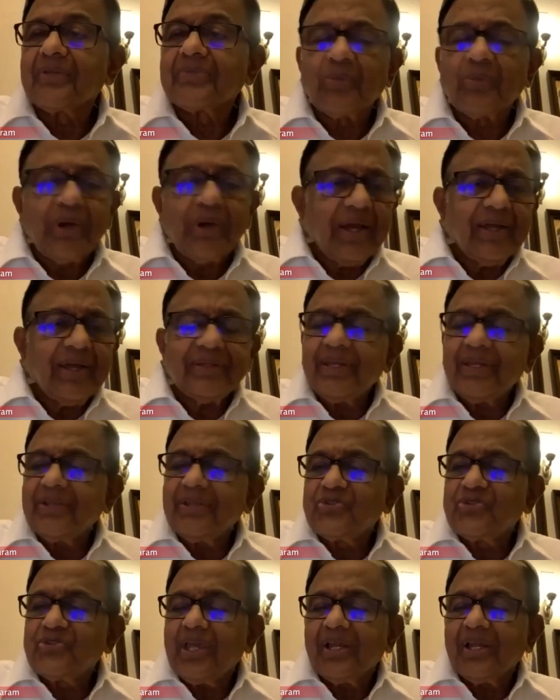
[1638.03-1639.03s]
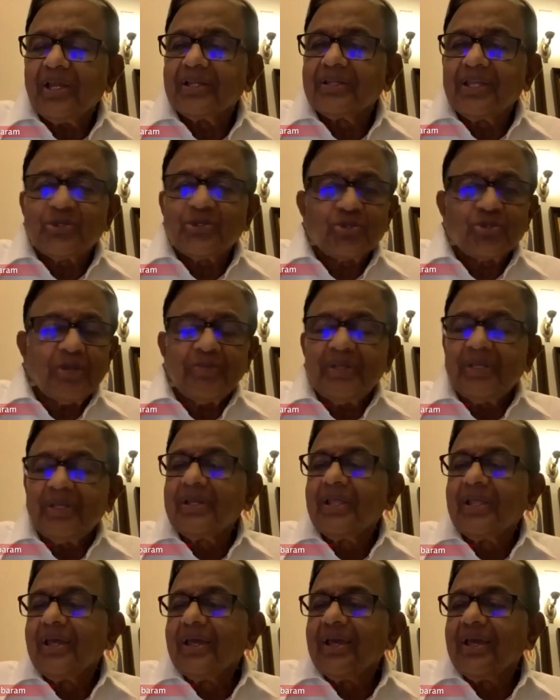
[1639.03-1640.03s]
Why are they in jail? They should have
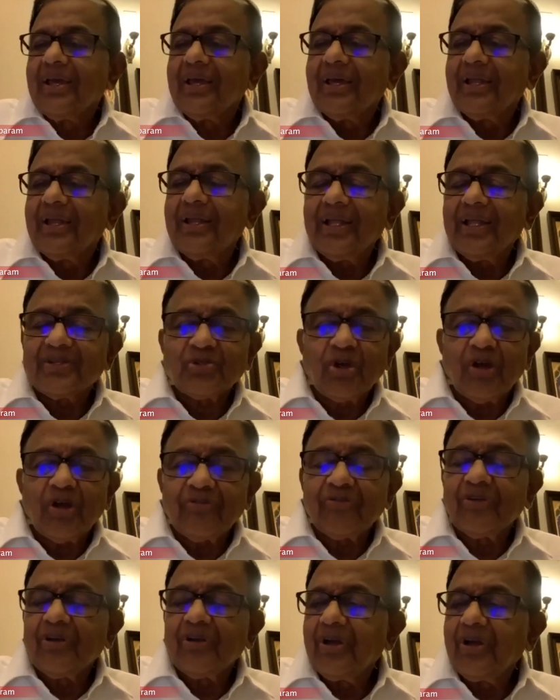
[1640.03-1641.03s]
been let off